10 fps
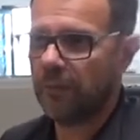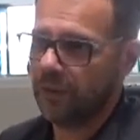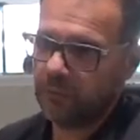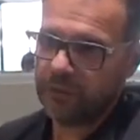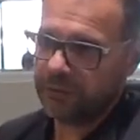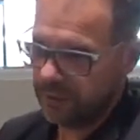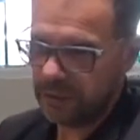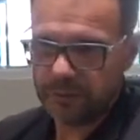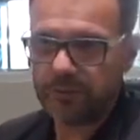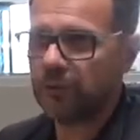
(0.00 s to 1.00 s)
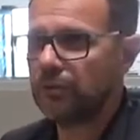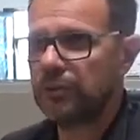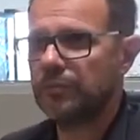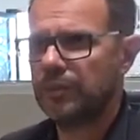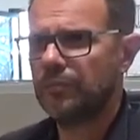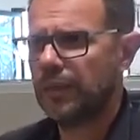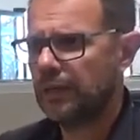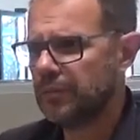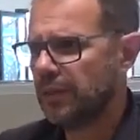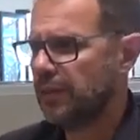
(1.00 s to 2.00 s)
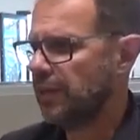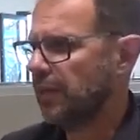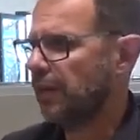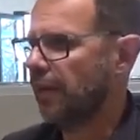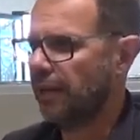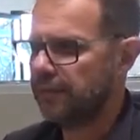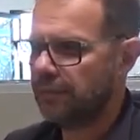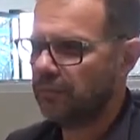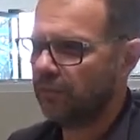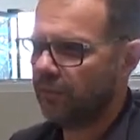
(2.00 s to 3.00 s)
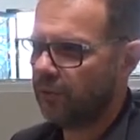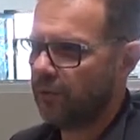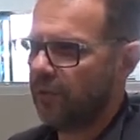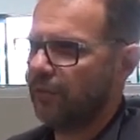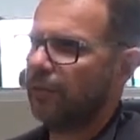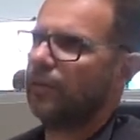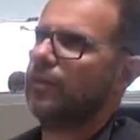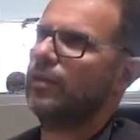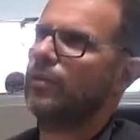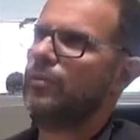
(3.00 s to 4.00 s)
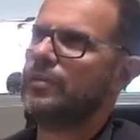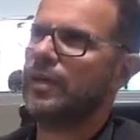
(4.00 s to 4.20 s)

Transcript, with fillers: I mean, we're still using sometimes less than before. He was